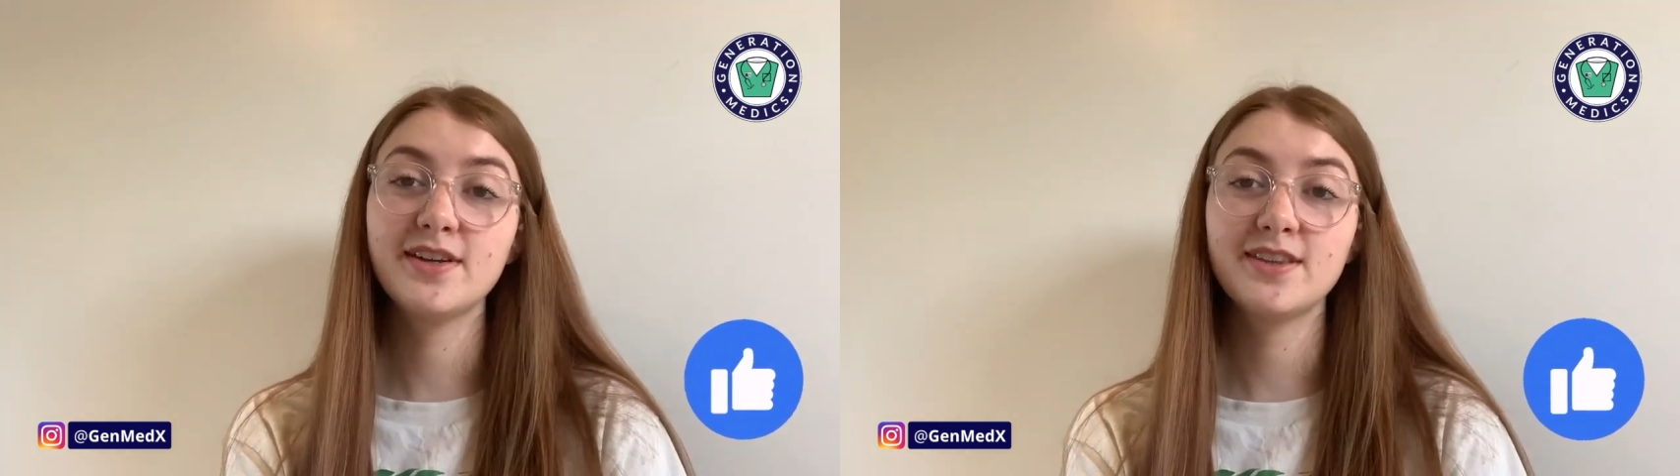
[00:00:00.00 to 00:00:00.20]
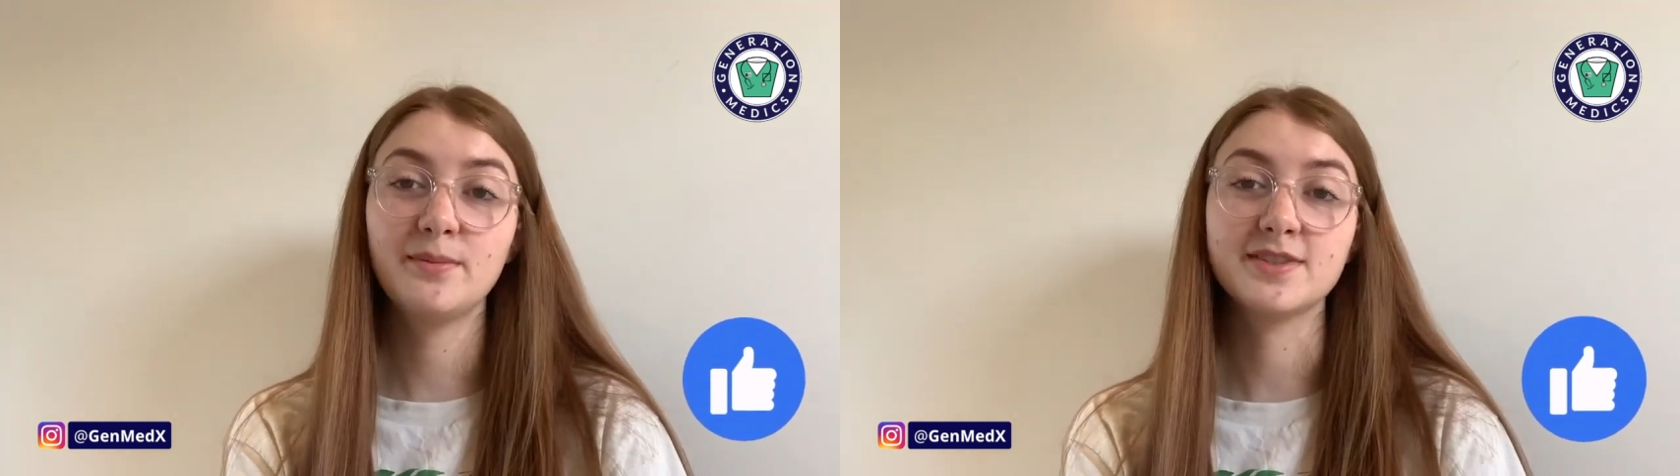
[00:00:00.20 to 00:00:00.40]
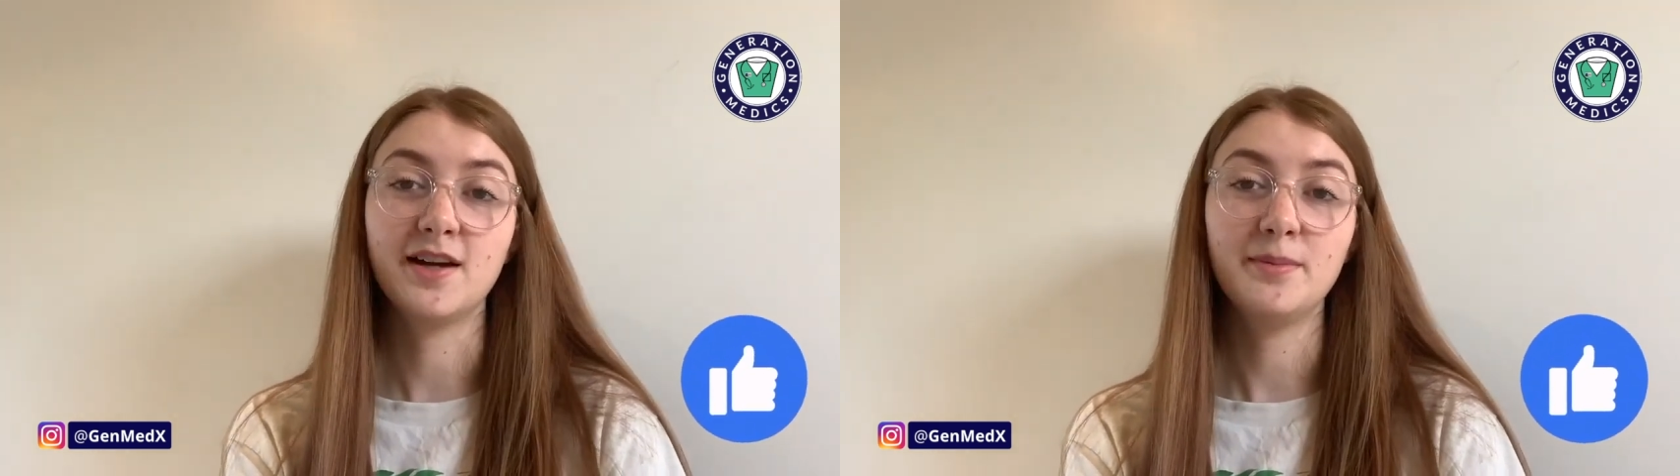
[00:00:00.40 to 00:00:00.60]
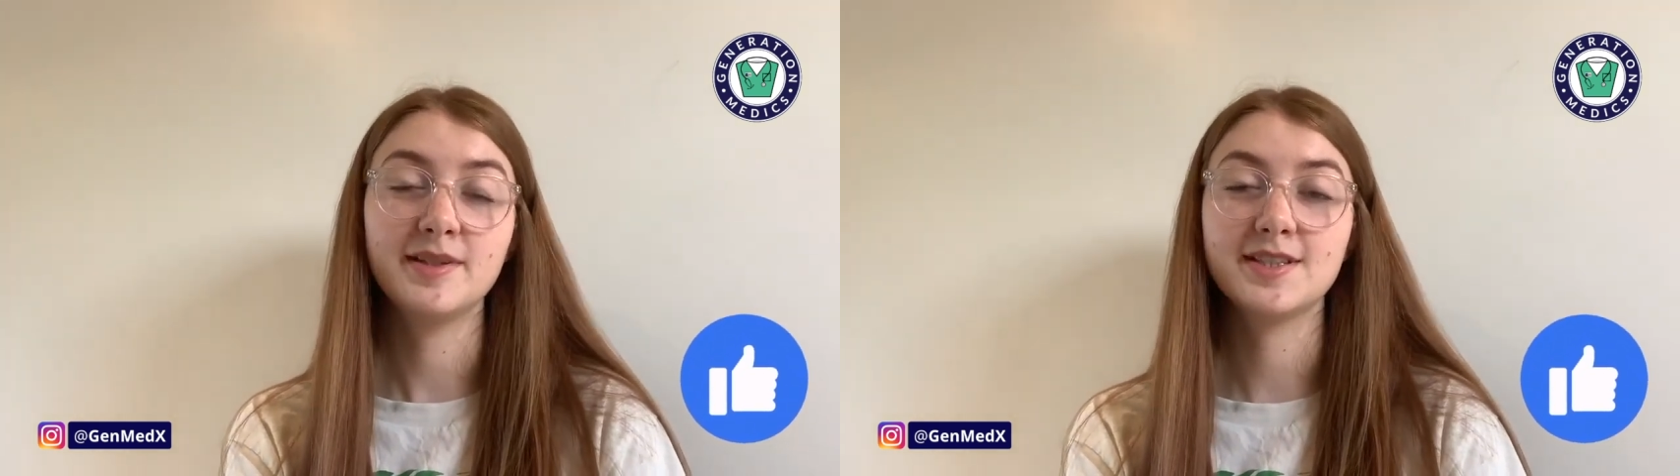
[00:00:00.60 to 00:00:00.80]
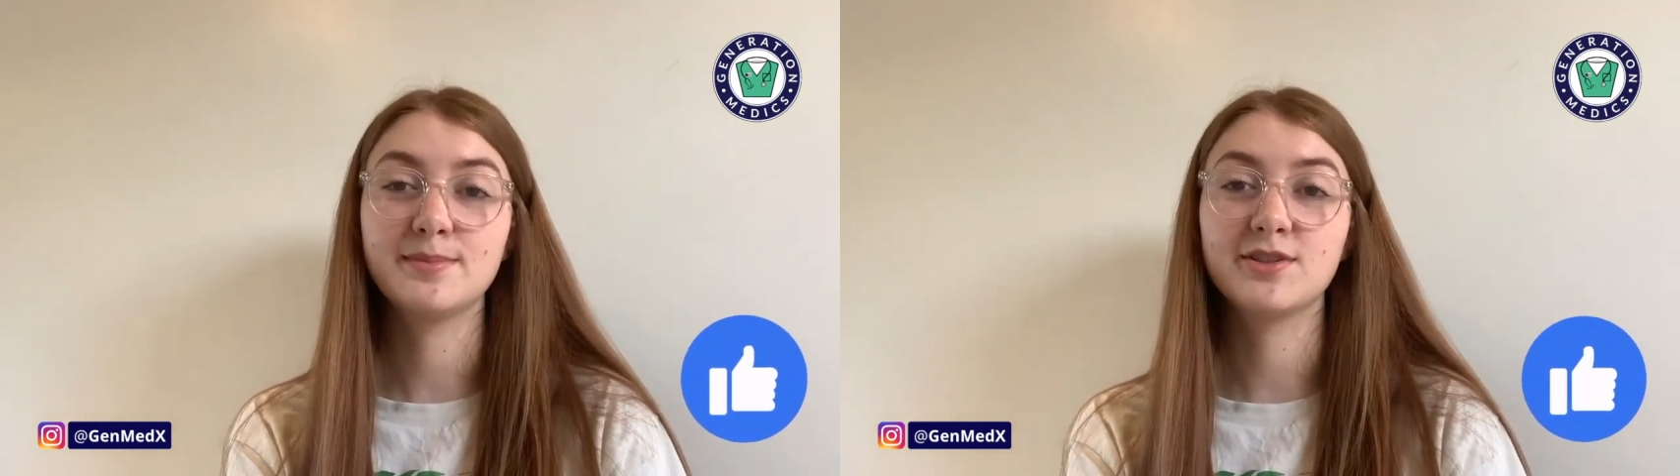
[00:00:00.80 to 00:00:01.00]
thumbs up
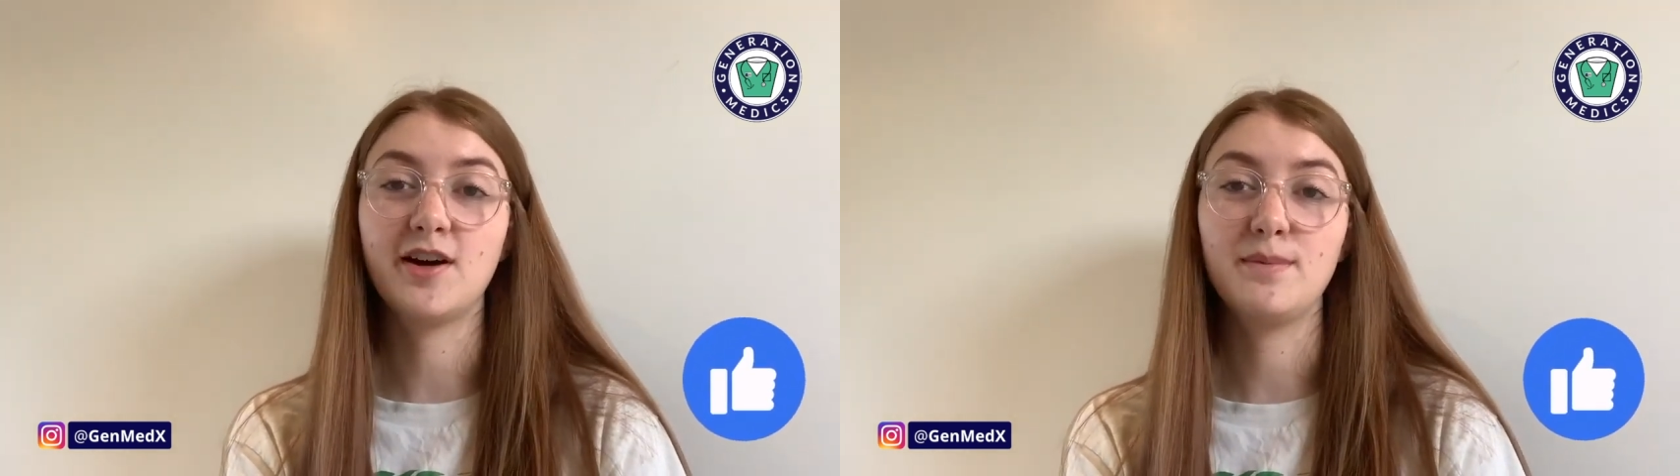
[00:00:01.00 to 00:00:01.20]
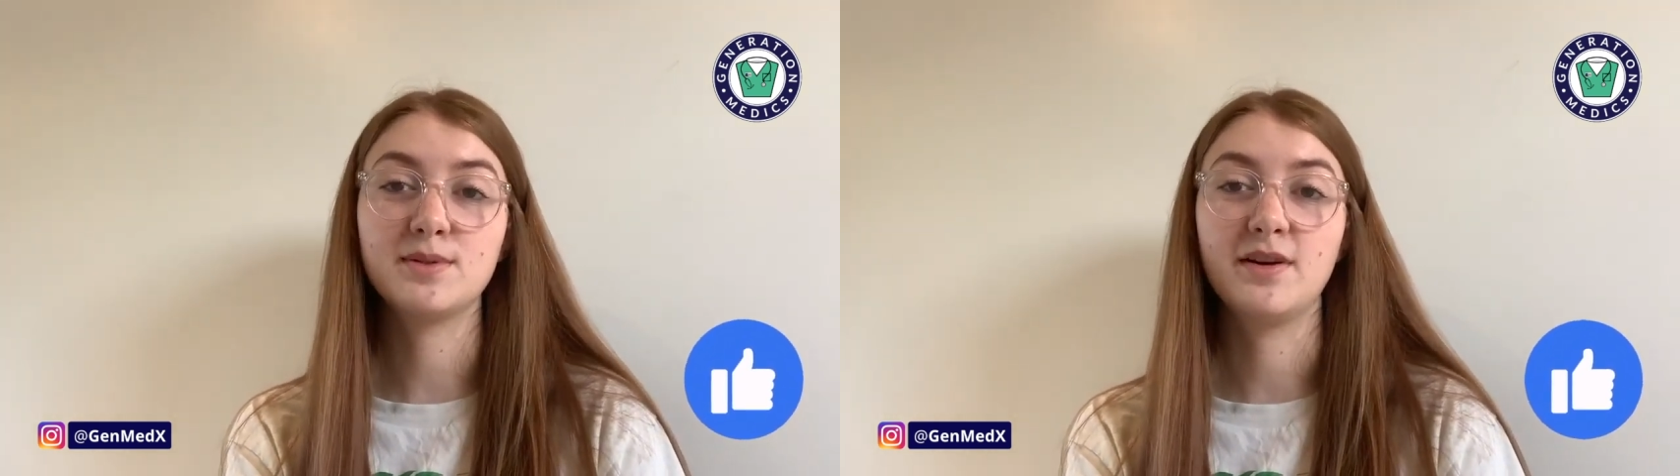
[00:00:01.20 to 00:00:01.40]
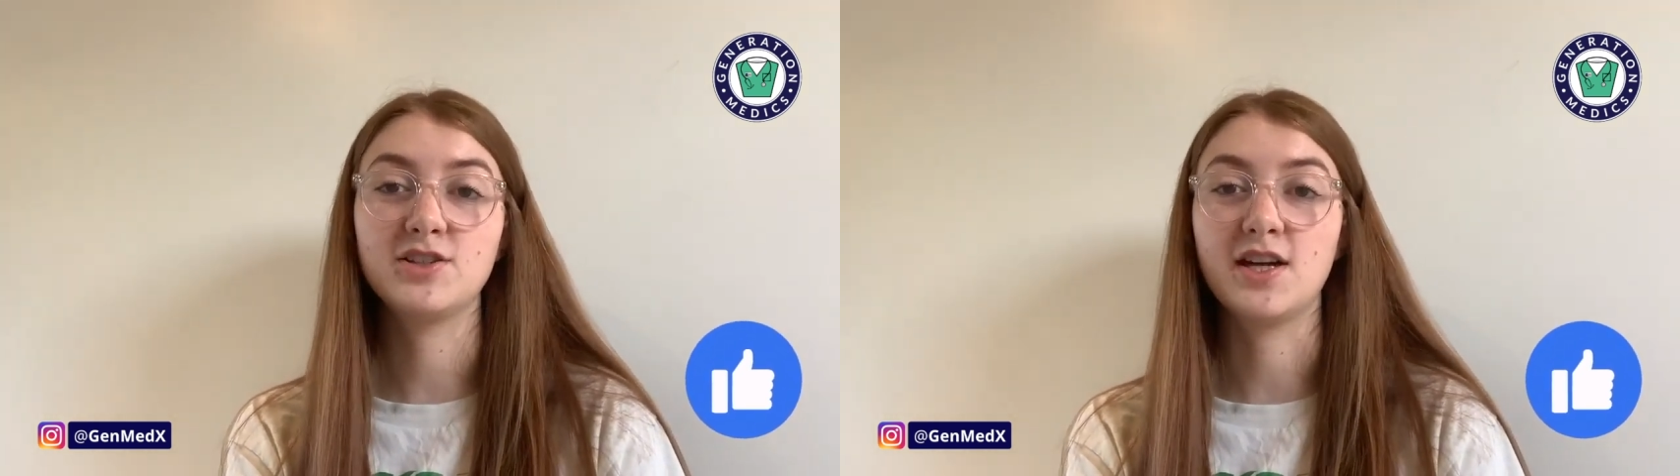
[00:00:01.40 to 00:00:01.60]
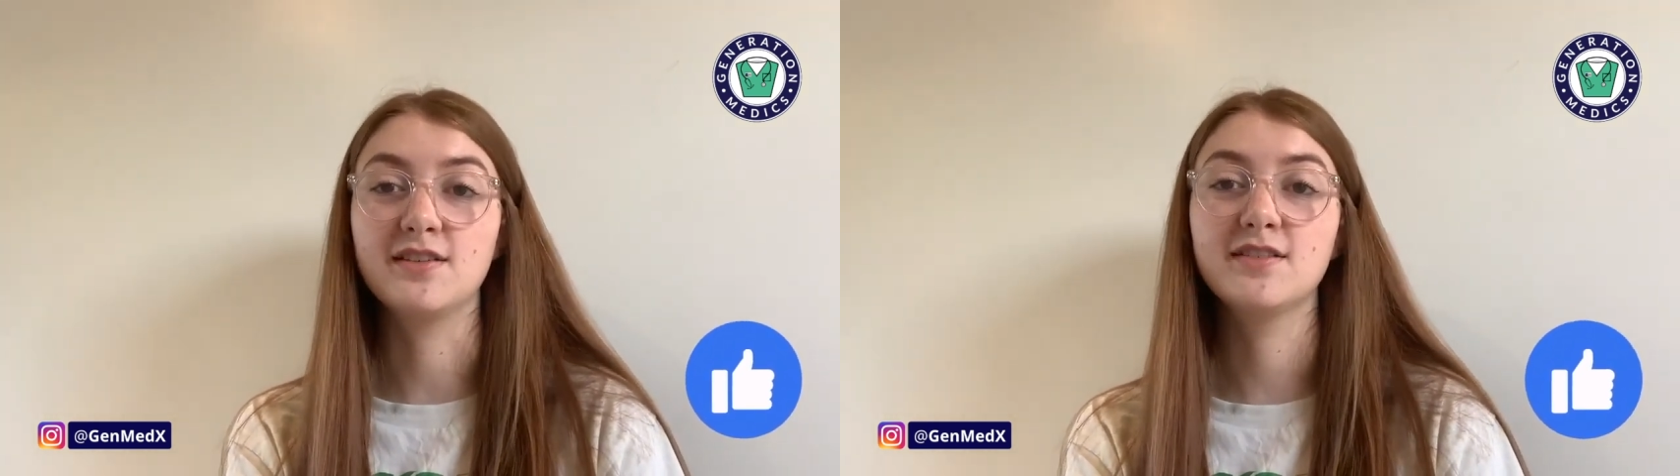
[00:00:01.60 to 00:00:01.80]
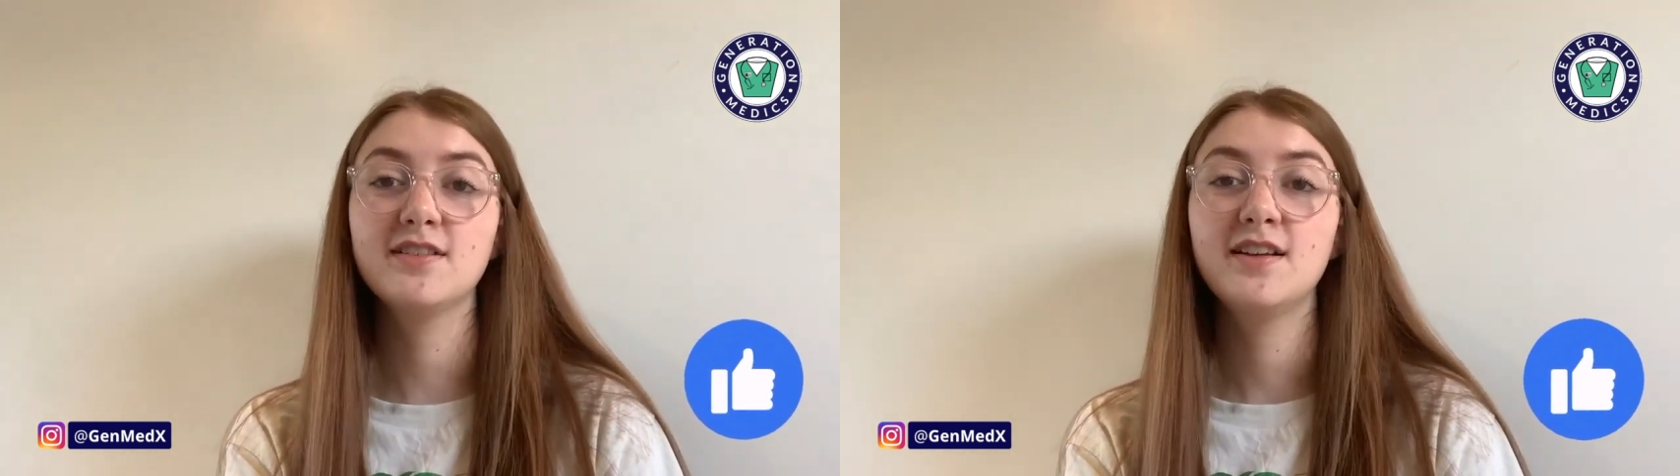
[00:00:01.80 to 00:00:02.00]
and subscribe to our
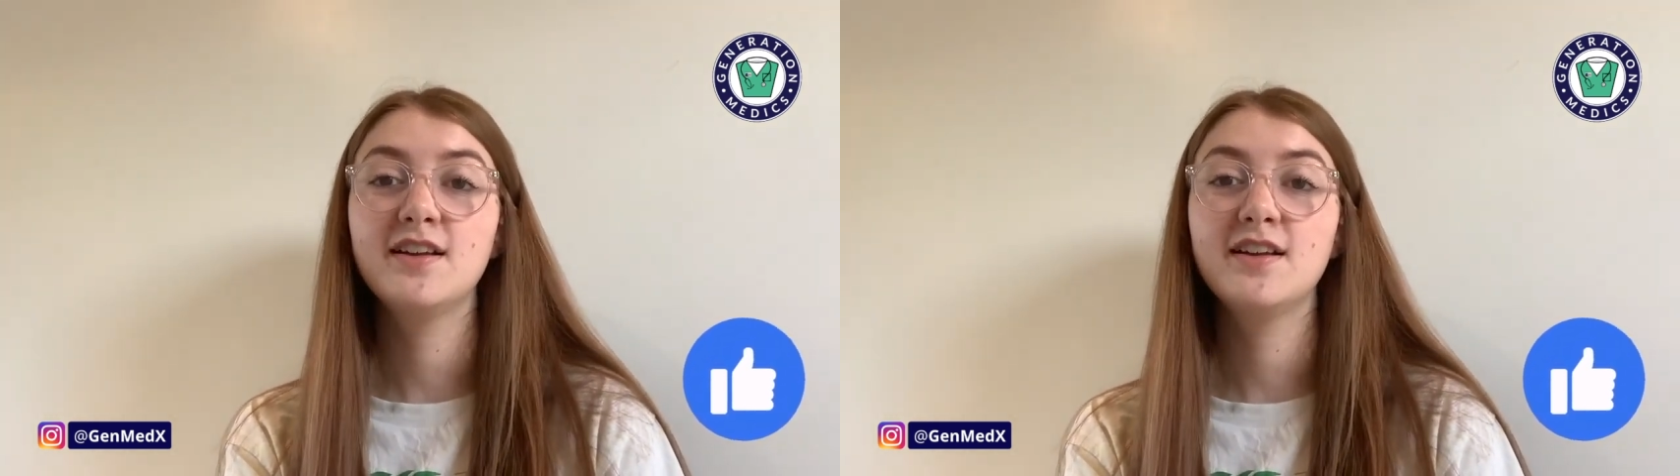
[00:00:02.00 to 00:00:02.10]
channel.